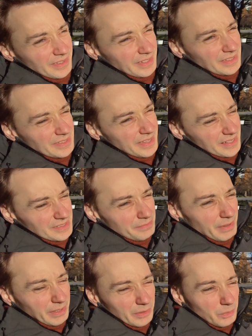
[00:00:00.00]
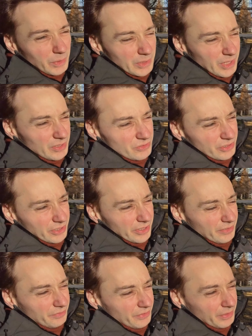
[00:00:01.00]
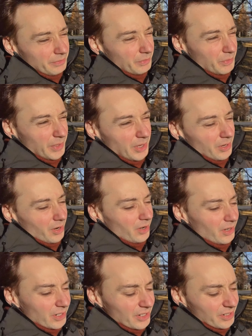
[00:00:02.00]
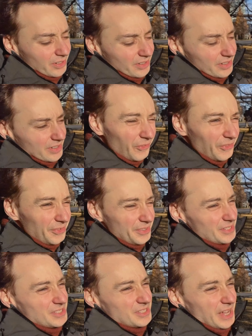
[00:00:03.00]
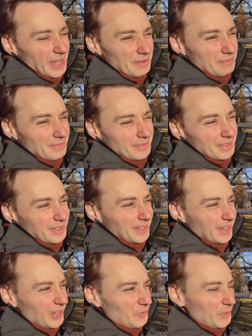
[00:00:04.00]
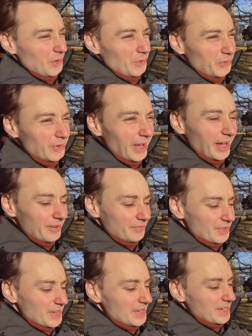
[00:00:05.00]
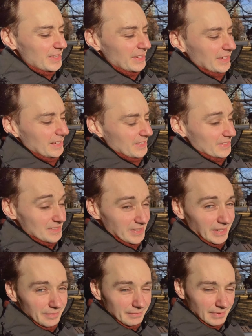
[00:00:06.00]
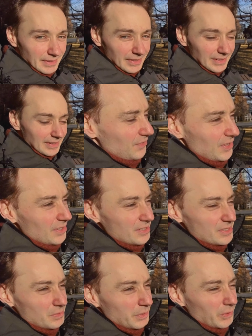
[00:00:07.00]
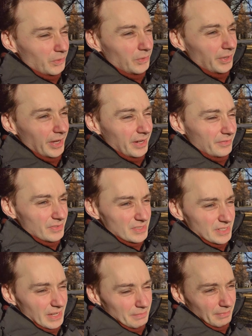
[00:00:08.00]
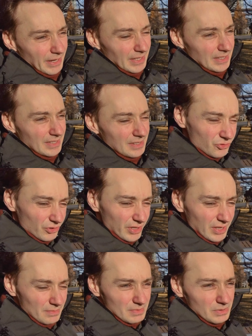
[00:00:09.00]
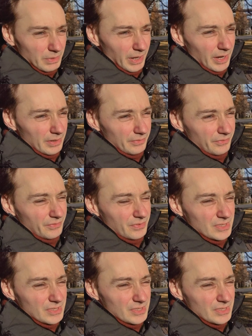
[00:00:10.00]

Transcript: that doesn't matter what country you come from, we are all the same. We all have the same fears, we all have the same dreams, we have the